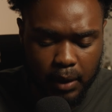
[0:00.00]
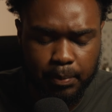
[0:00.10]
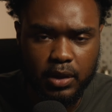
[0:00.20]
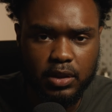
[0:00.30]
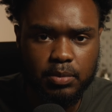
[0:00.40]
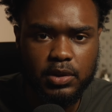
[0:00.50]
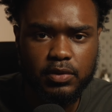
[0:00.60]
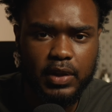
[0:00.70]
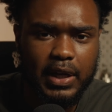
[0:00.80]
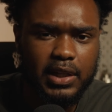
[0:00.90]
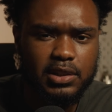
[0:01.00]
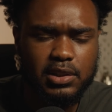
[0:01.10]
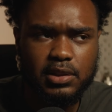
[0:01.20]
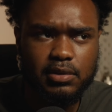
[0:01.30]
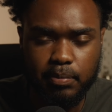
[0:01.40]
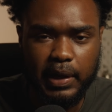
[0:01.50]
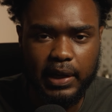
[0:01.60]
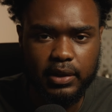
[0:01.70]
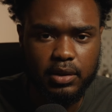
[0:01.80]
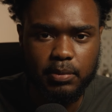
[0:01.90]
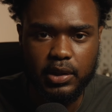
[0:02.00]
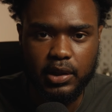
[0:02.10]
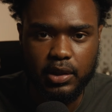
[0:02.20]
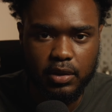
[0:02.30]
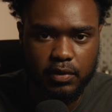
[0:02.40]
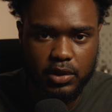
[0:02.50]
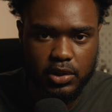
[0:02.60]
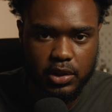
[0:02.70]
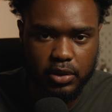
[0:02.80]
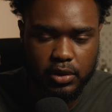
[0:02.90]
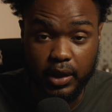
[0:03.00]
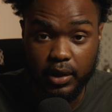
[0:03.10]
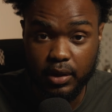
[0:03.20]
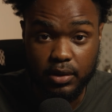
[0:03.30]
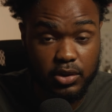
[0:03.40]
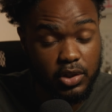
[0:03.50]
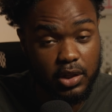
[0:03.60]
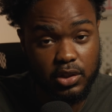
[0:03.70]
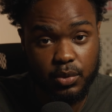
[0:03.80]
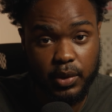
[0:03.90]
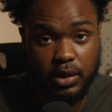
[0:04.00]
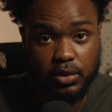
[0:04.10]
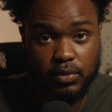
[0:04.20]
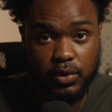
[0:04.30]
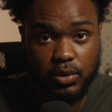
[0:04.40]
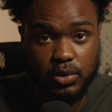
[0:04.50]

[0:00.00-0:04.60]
I picked up this flash back in the beginning of this year and it's changed the way I do photo